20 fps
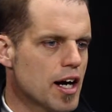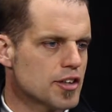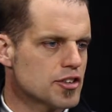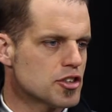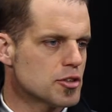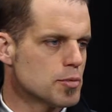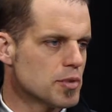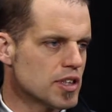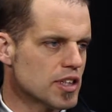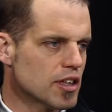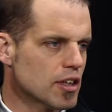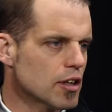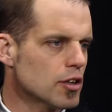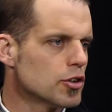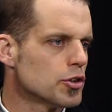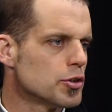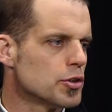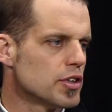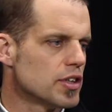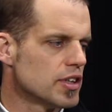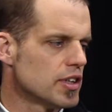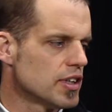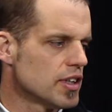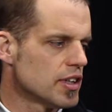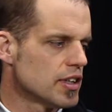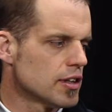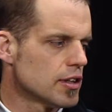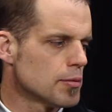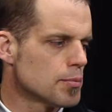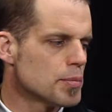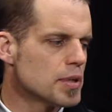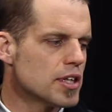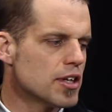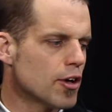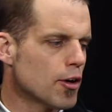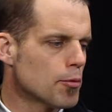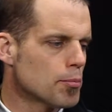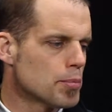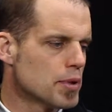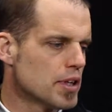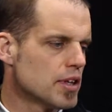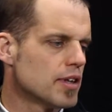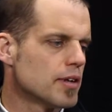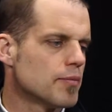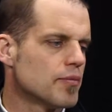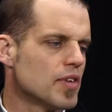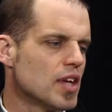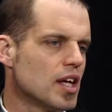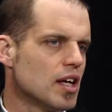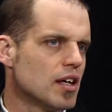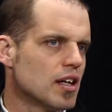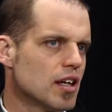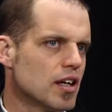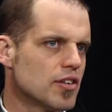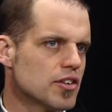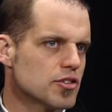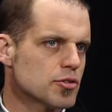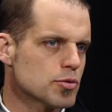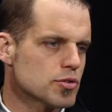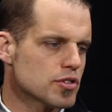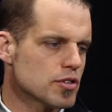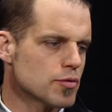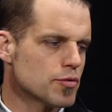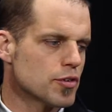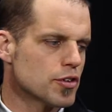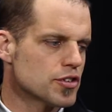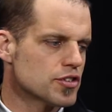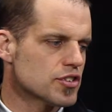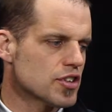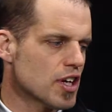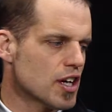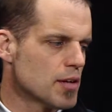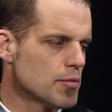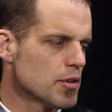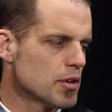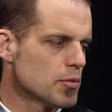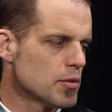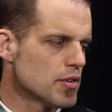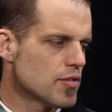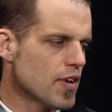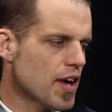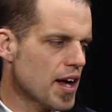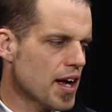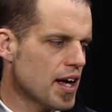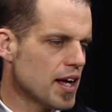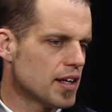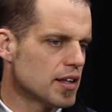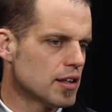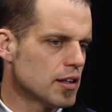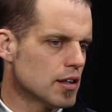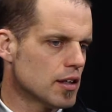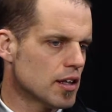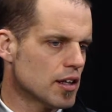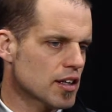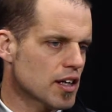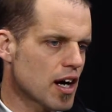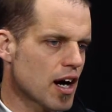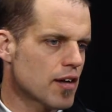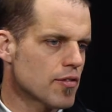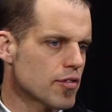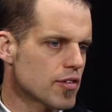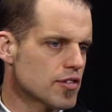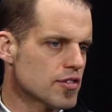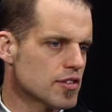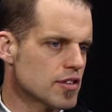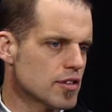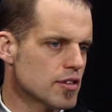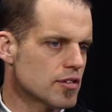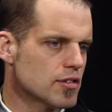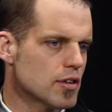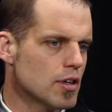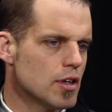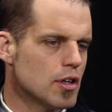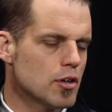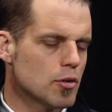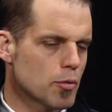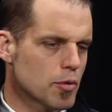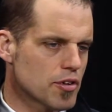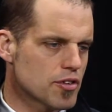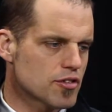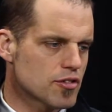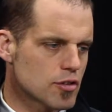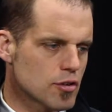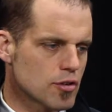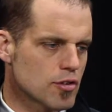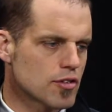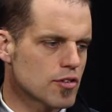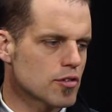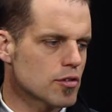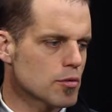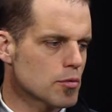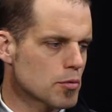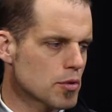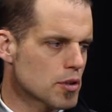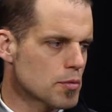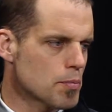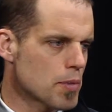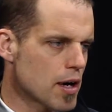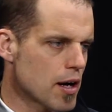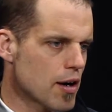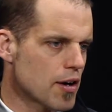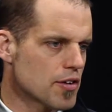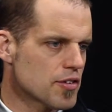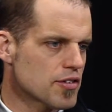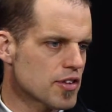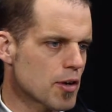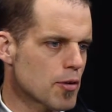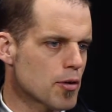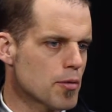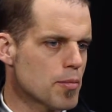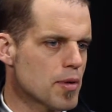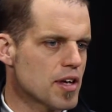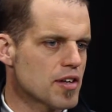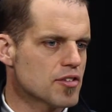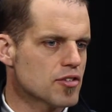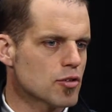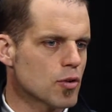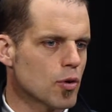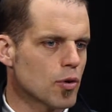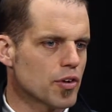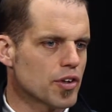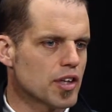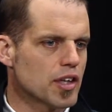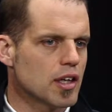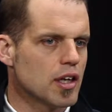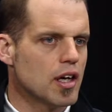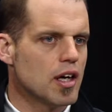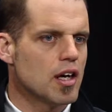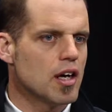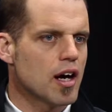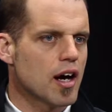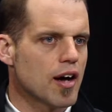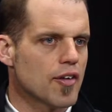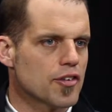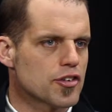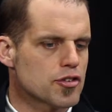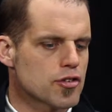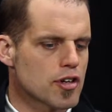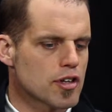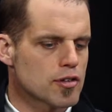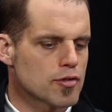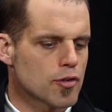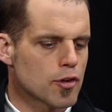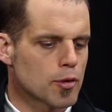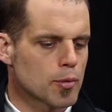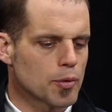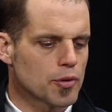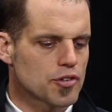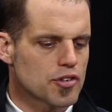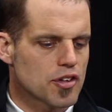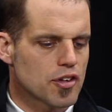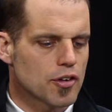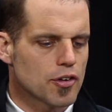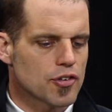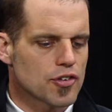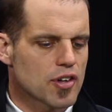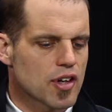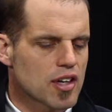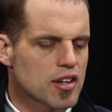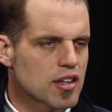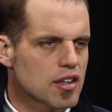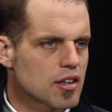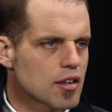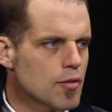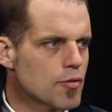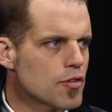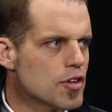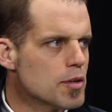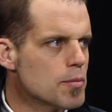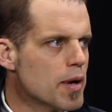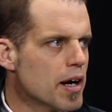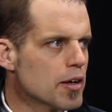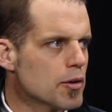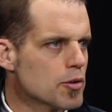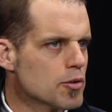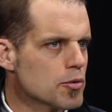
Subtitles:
to be included in the PLP. And this was the first time that we've had conferences with students, with parents that were based solely on the transferable skills. And I think the feedback